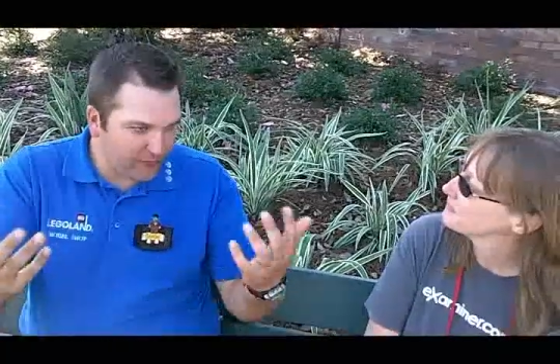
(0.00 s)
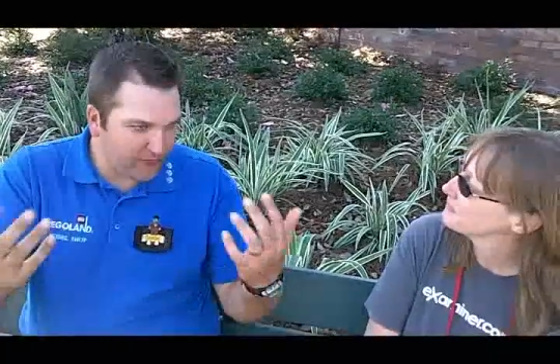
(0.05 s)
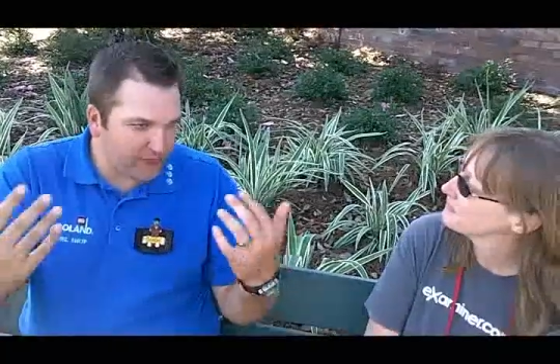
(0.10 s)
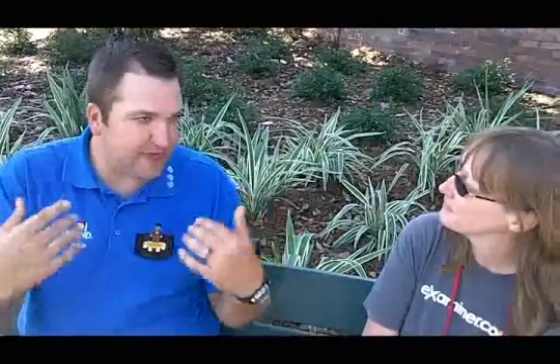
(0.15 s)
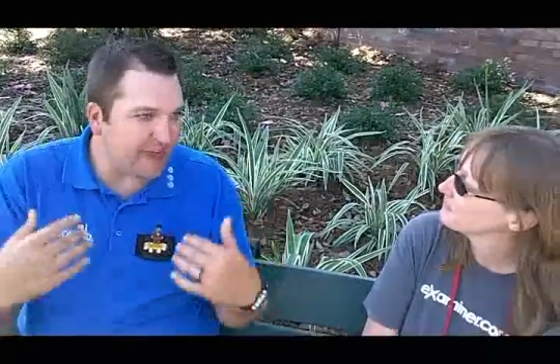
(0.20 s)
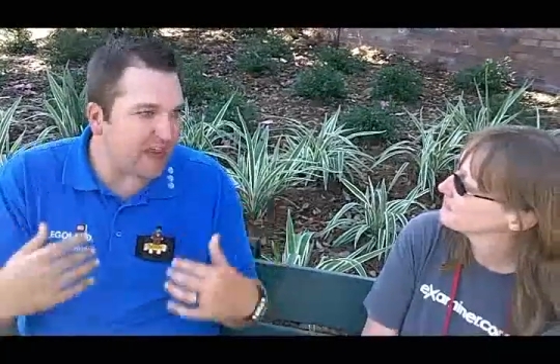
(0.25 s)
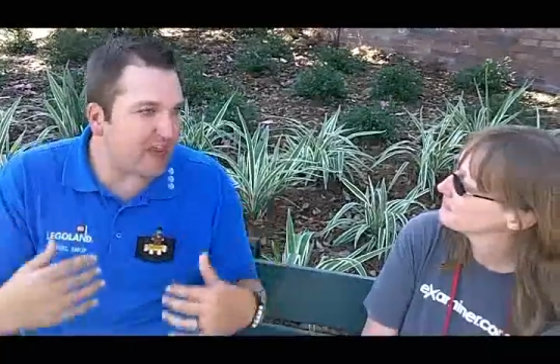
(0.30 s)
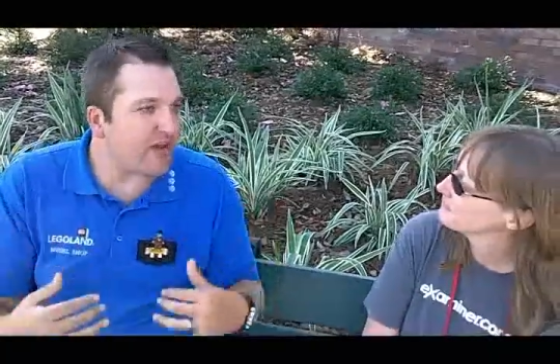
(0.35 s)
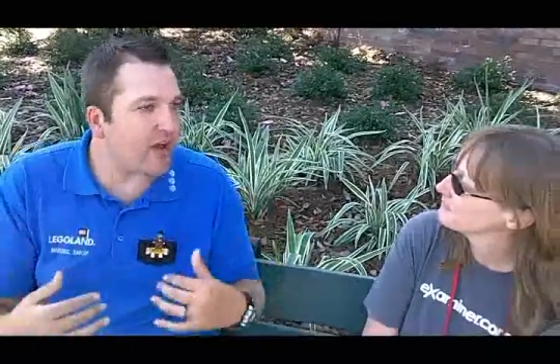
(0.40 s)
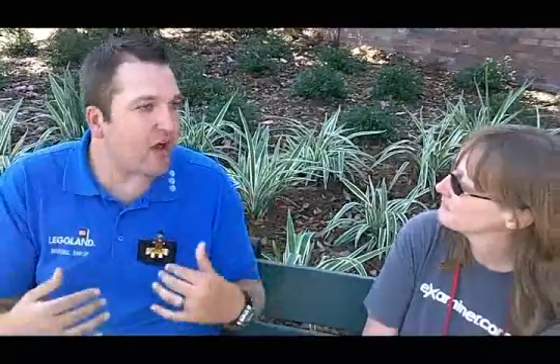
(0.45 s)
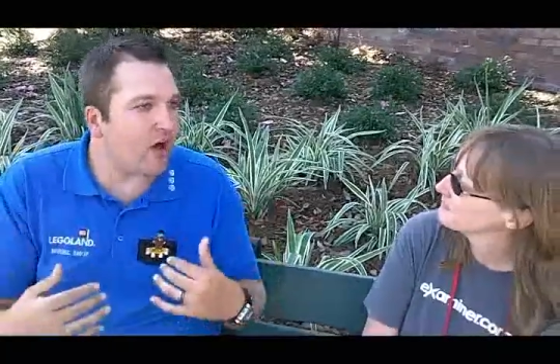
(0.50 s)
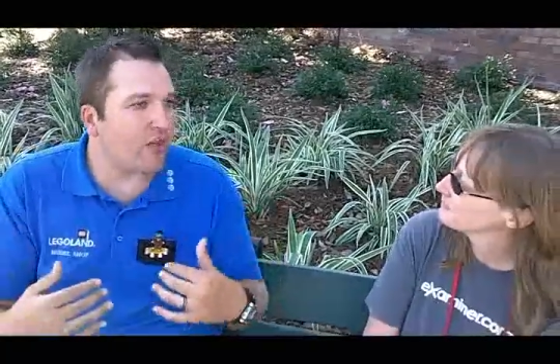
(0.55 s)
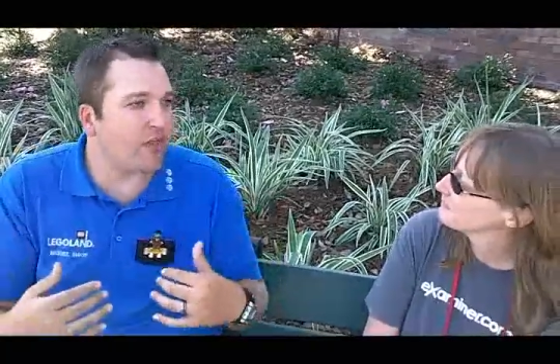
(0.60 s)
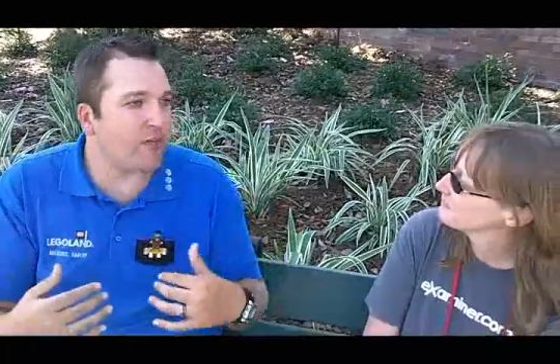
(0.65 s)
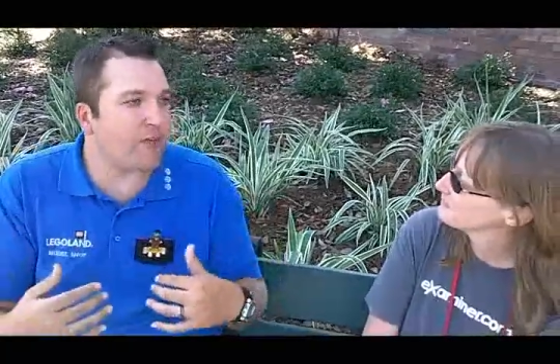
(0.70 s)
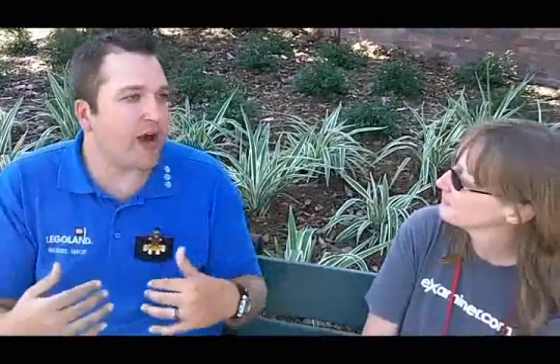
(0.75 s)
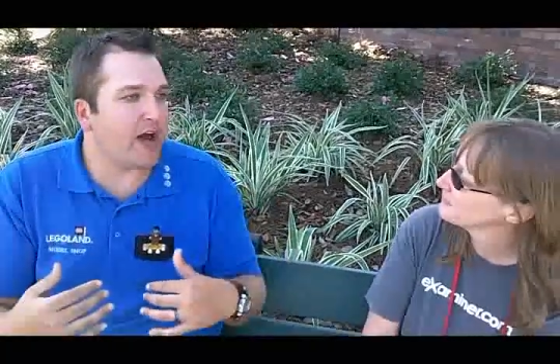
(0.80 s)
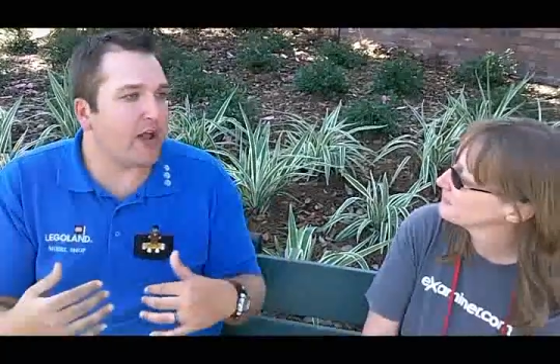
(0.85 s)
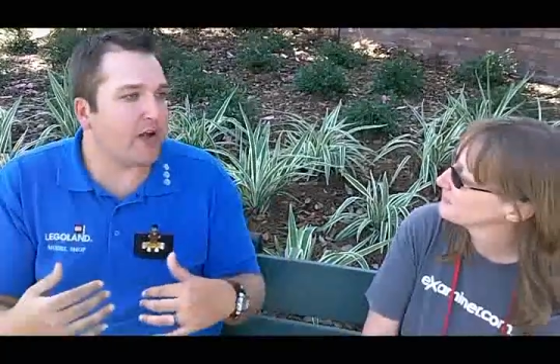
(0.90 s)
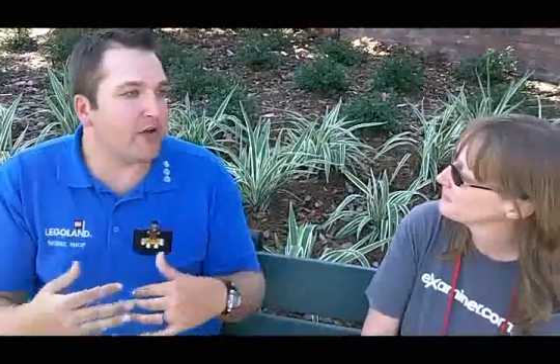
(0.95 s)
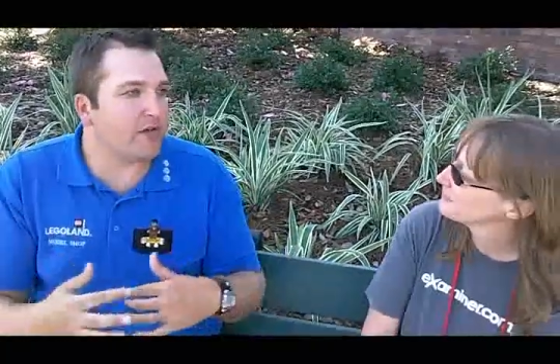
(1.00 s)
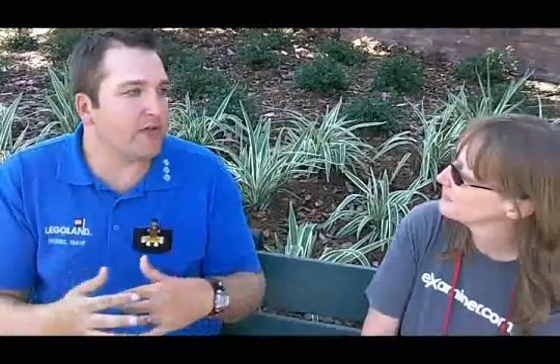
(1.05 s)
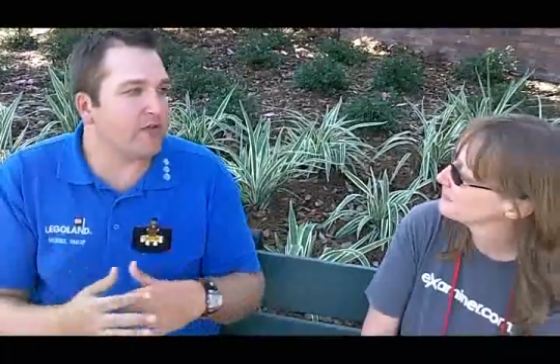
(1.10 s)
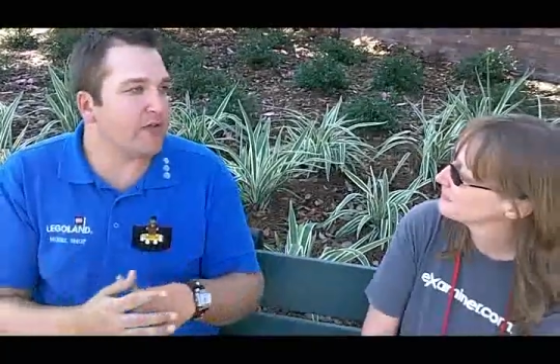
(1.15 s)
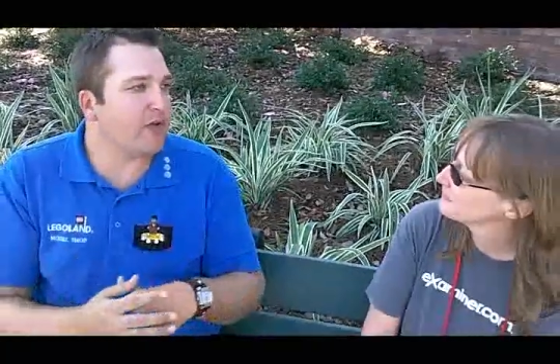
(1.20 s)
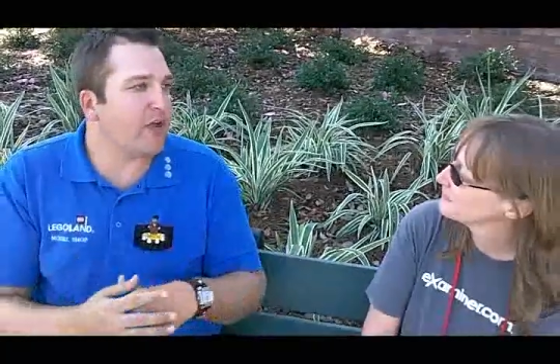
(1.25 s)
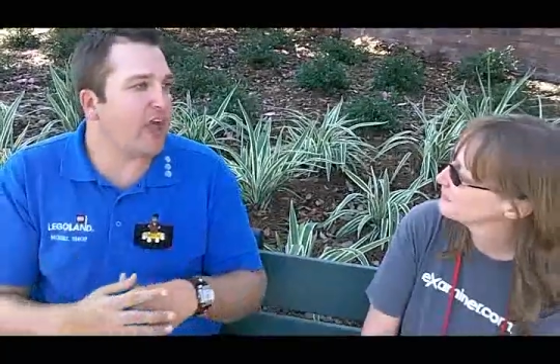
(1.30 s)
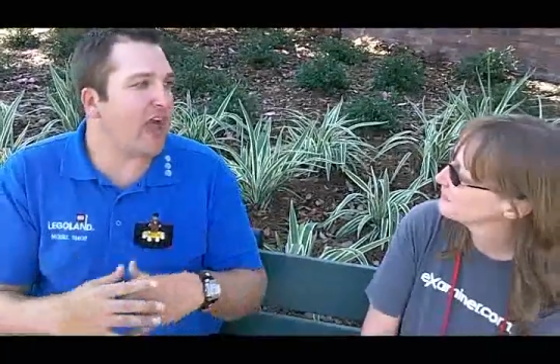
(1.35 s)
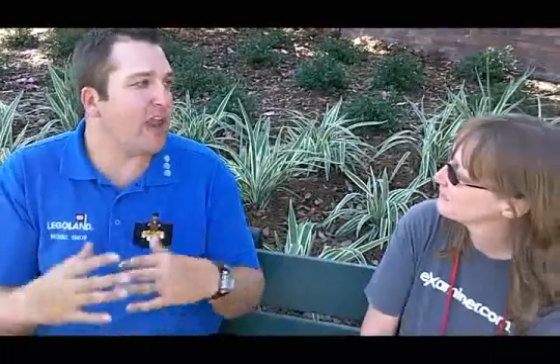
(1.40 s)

receiving all the models